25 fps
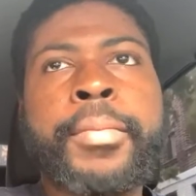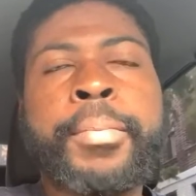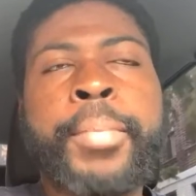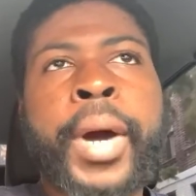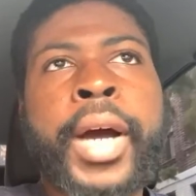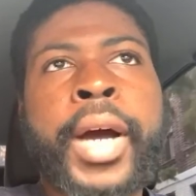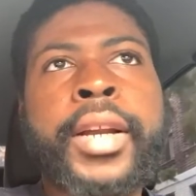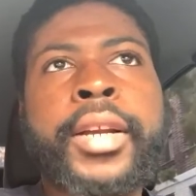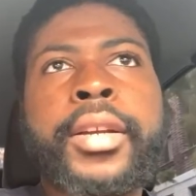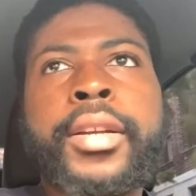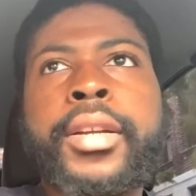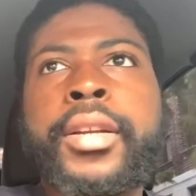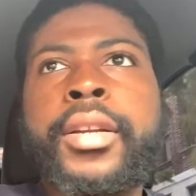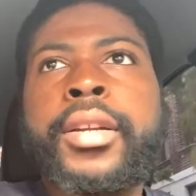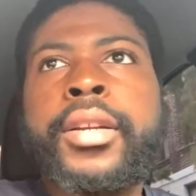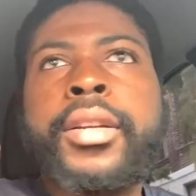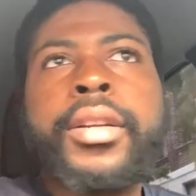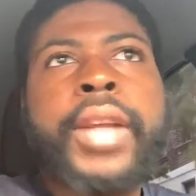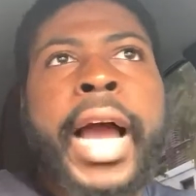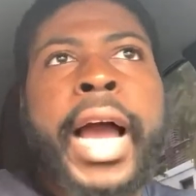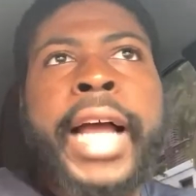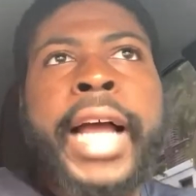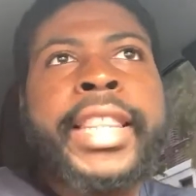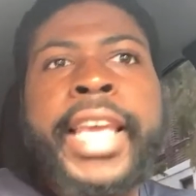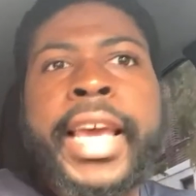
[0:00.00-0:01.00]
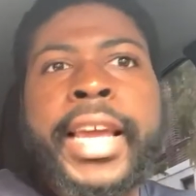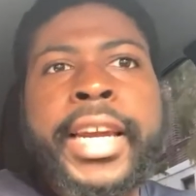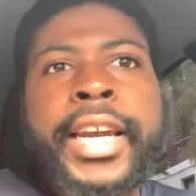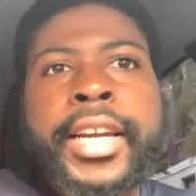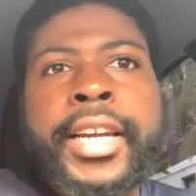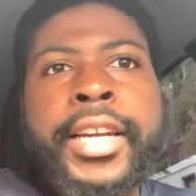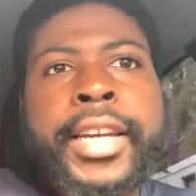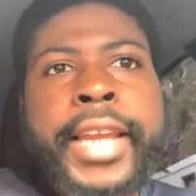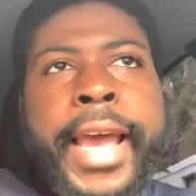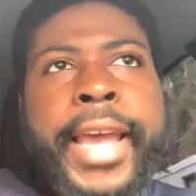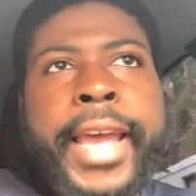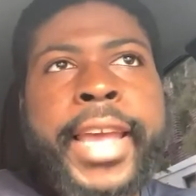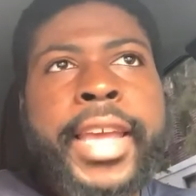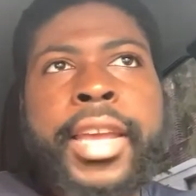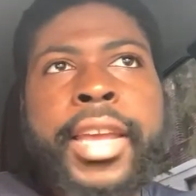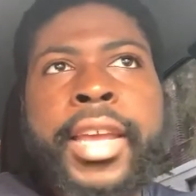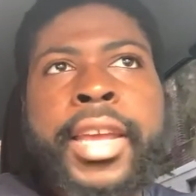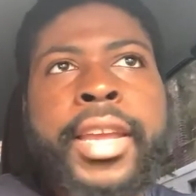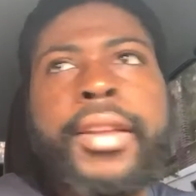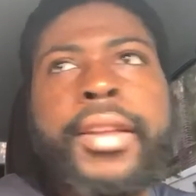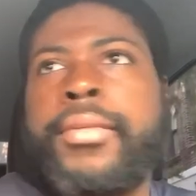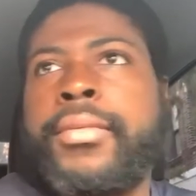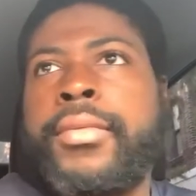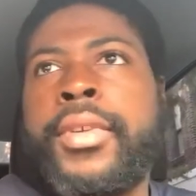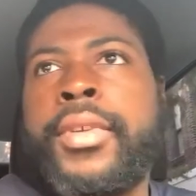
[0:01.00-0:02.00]
But at the end of the day,
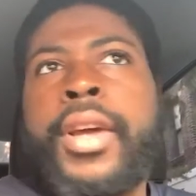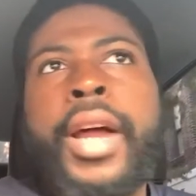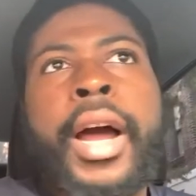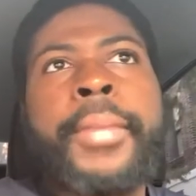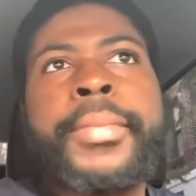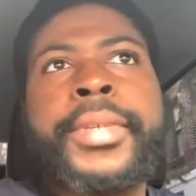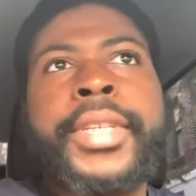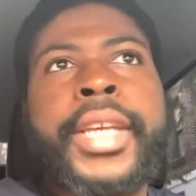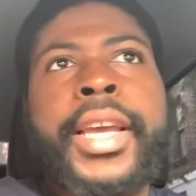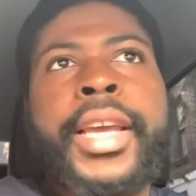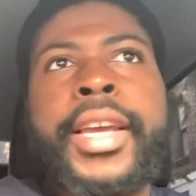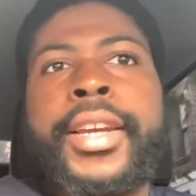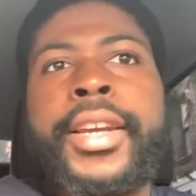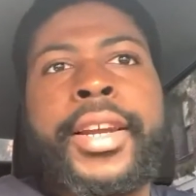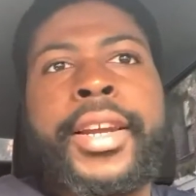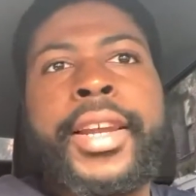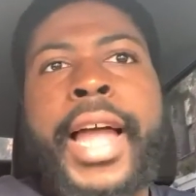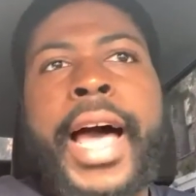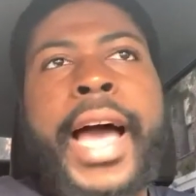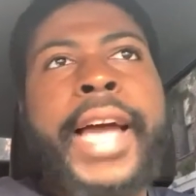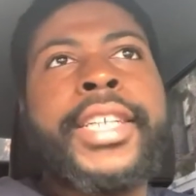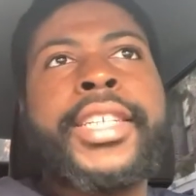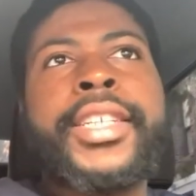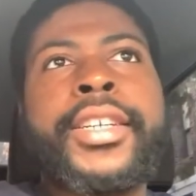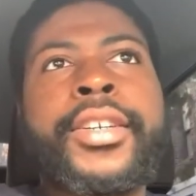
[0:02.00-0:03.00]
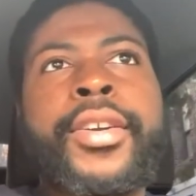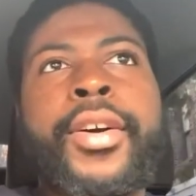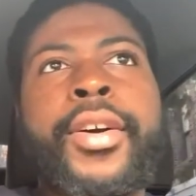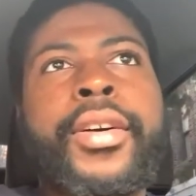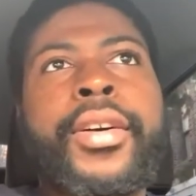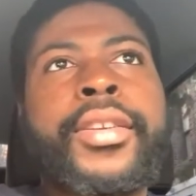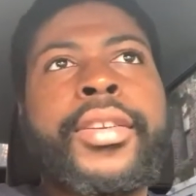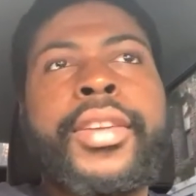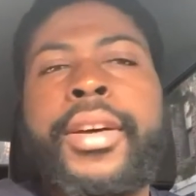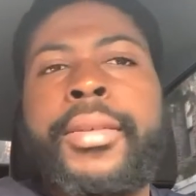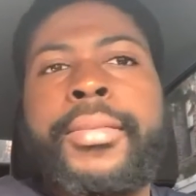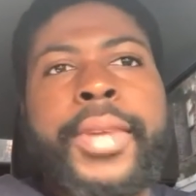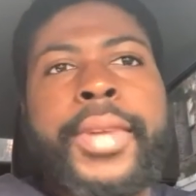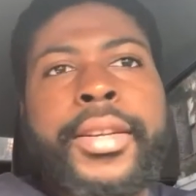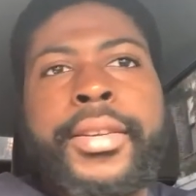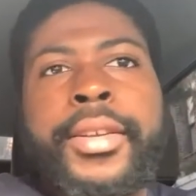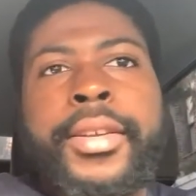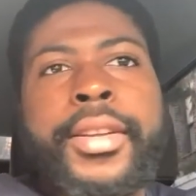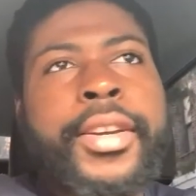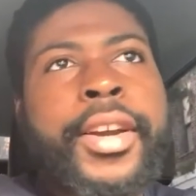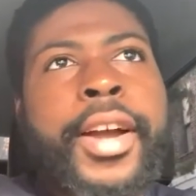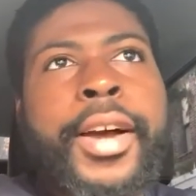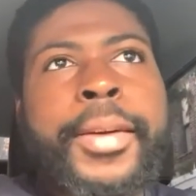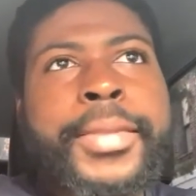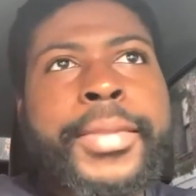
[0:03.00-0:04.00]
eat, you know what I'm saying? Elijah and all them, they,
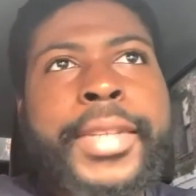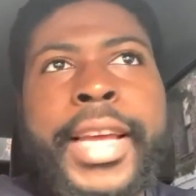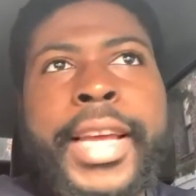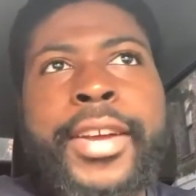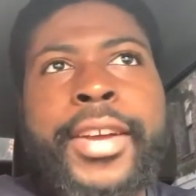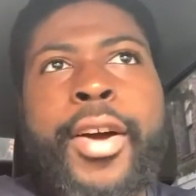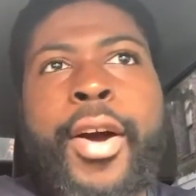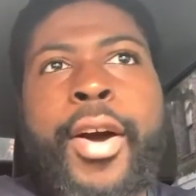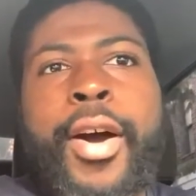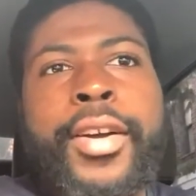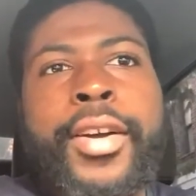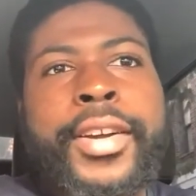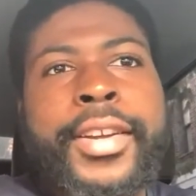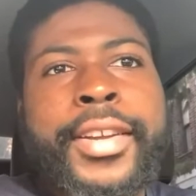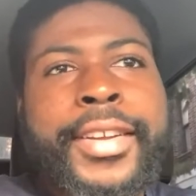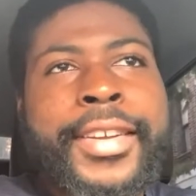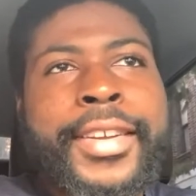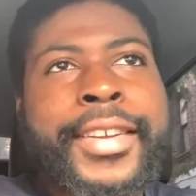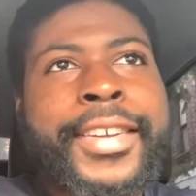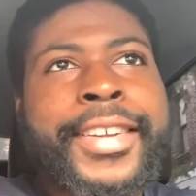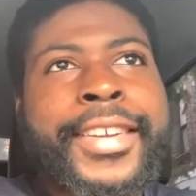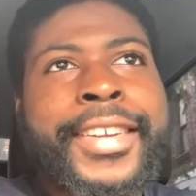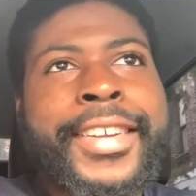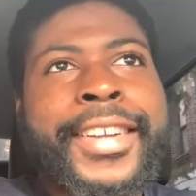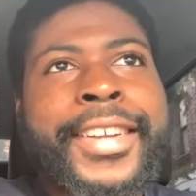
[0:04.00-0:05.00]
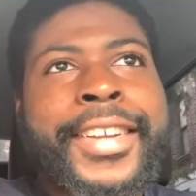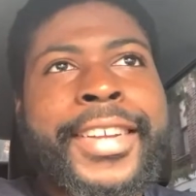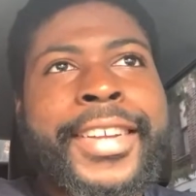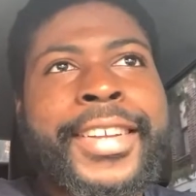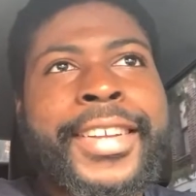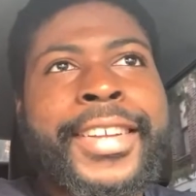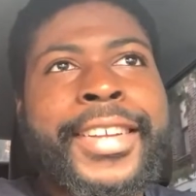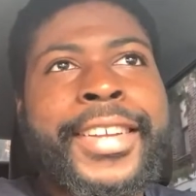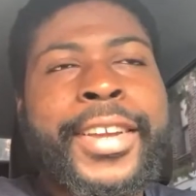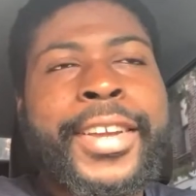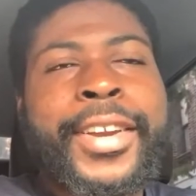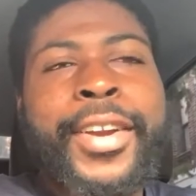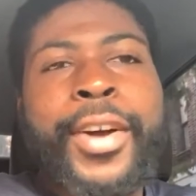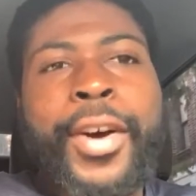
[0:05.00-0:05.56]
they you know they gone. You